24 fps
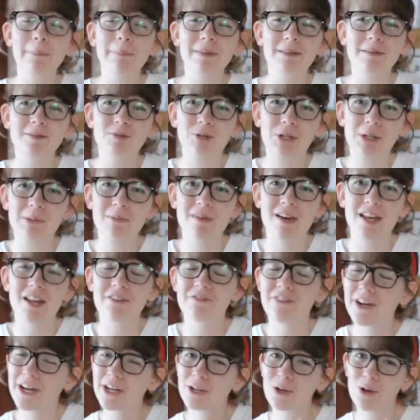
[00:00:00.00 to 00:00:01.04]
going to be talking about a
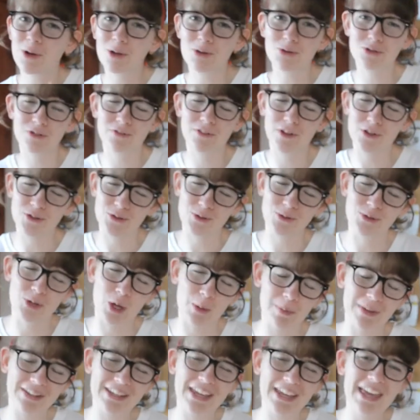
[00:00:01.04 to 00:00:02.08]
very controversial
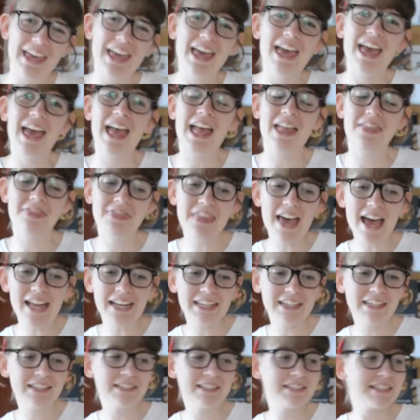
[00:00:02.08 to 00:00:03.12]
topic, and that
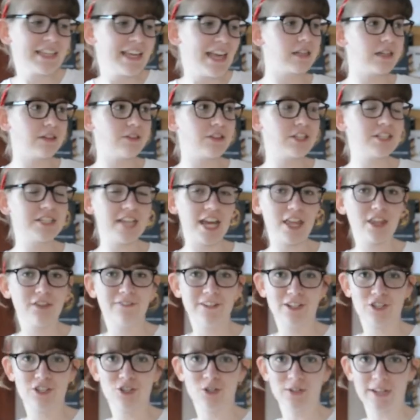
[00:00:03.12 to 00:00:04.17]
is the death of
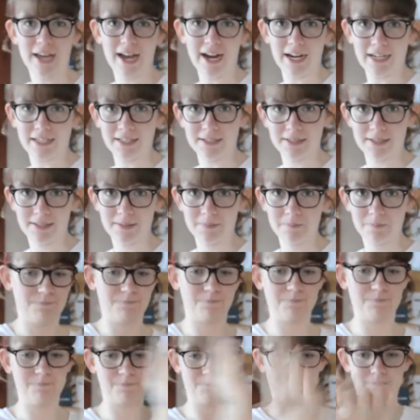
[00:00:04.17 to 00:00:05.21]
fictional characters.
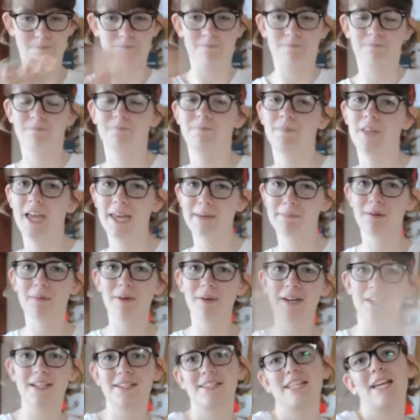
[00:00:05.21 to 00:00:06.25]
Now you probably
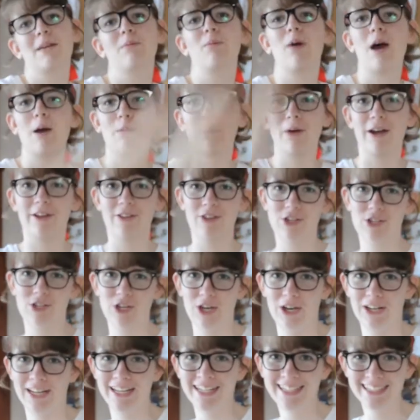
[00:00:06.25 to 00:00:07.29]
understand why I'm wearing this shirt.
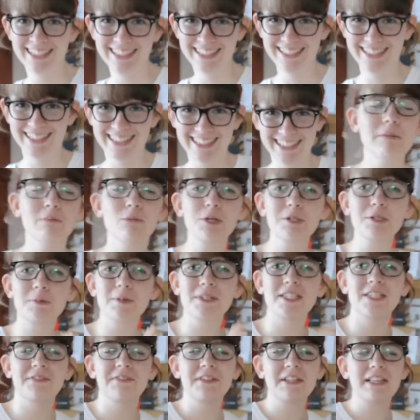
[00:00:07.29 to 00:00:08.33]
But more
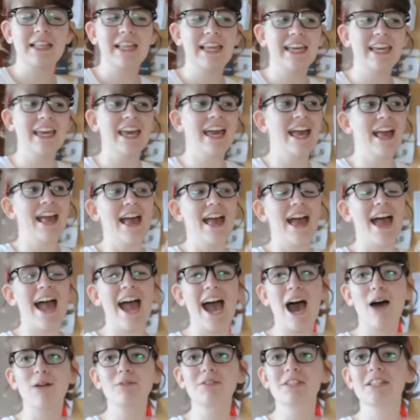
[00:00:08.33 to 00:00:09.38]
specifically,
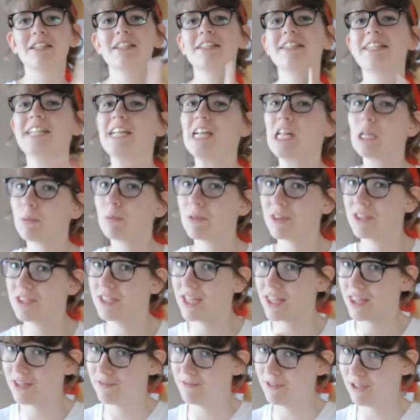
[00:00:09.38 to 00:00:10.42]
how to deal with the
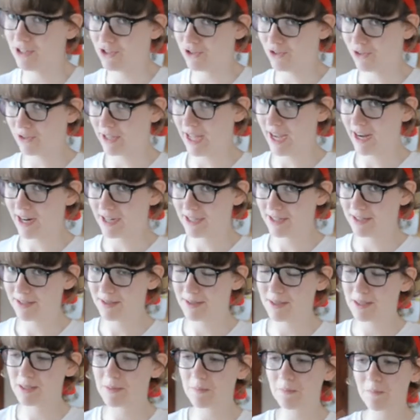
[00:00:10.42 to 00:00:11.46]
death of fictional
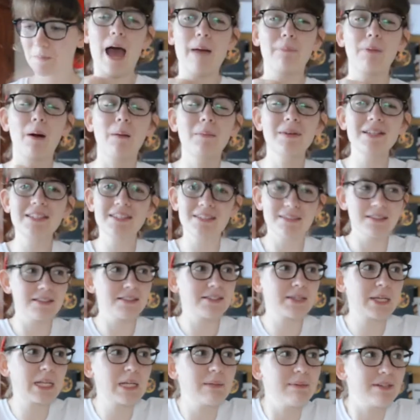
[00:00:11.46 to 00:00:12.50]
characters. I promise this is
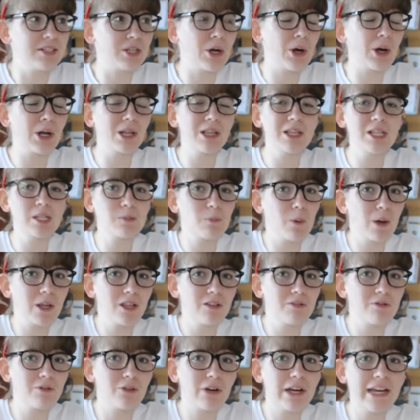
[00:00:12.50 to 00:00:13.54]
going to be totally spoiler
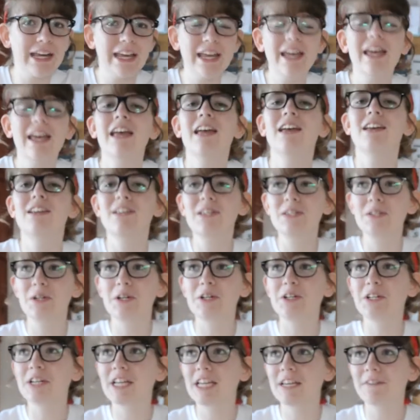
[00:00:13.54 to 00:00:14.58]
free,
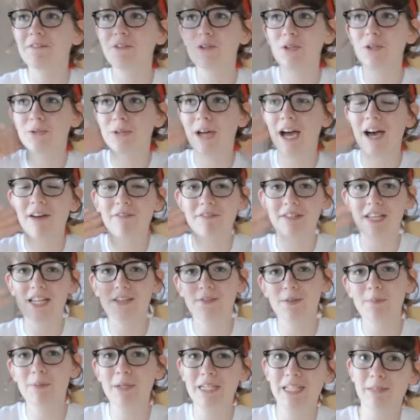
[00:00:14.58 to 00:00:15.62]
so if you have never
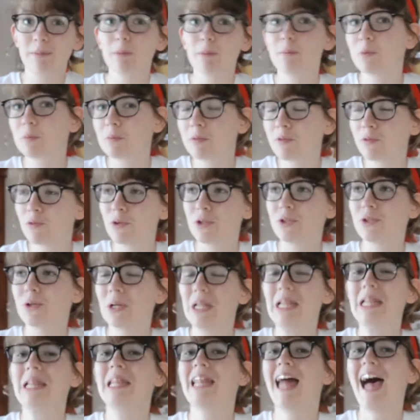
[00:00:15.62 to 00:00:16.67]
picked up a book before in
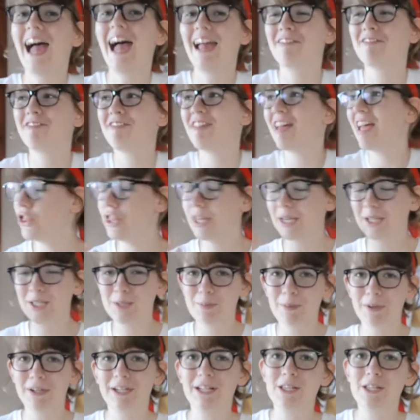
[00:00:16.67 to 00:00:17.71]
your life, the
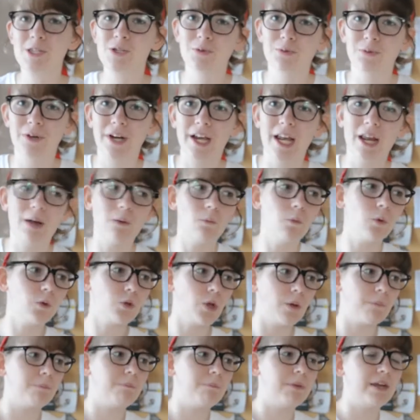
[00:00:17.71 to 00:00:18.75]
experience of reading will
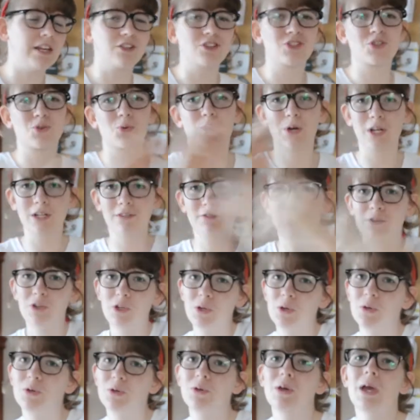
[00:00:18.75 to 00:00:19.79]
not be destroyed for
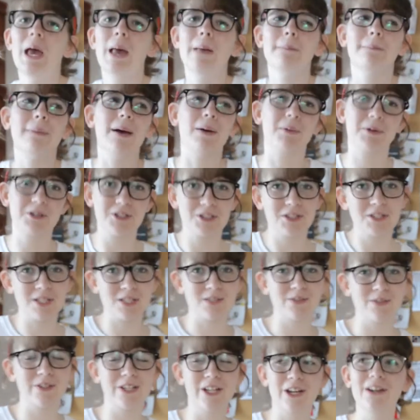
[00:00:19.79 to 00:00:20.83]
you by watching this
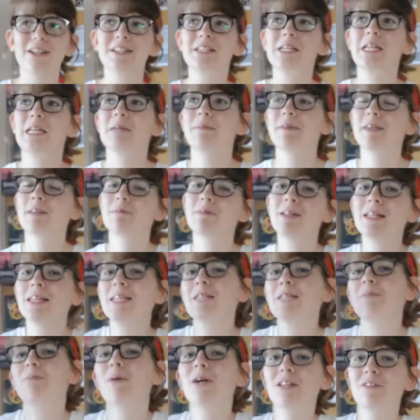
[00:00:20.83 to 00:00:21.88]
video. It's going to be completely
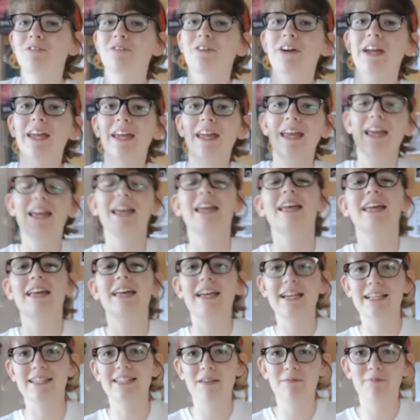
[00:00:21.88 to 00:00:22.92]
spoiler free,
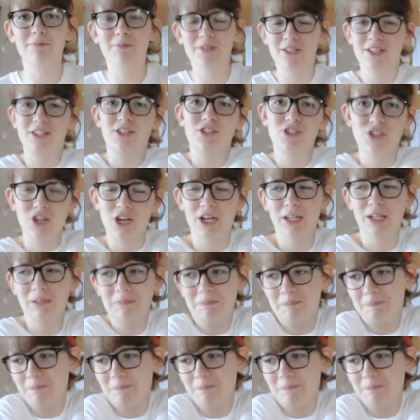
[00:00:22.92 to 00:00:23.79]
except for this shirt.